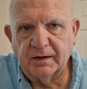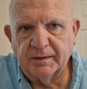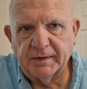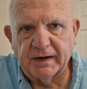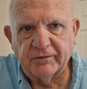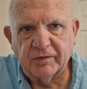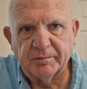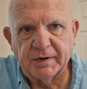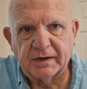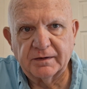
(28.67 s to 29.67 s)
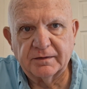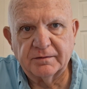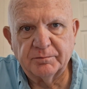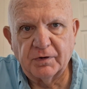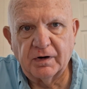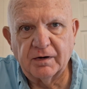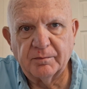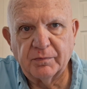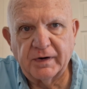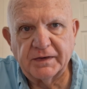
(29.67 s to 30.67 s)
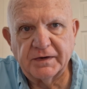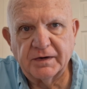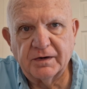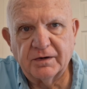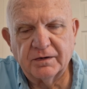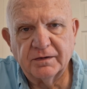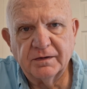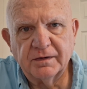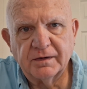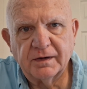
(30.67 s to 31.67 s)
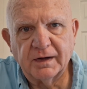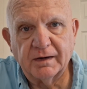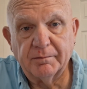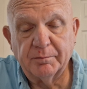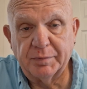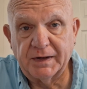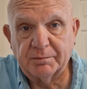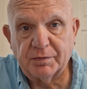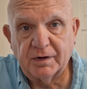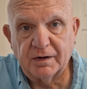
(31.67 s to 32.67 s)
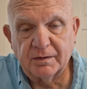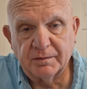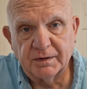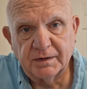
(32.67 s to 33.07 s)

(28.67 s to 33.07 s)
I'm having a big problem breathing, y'all a big problem.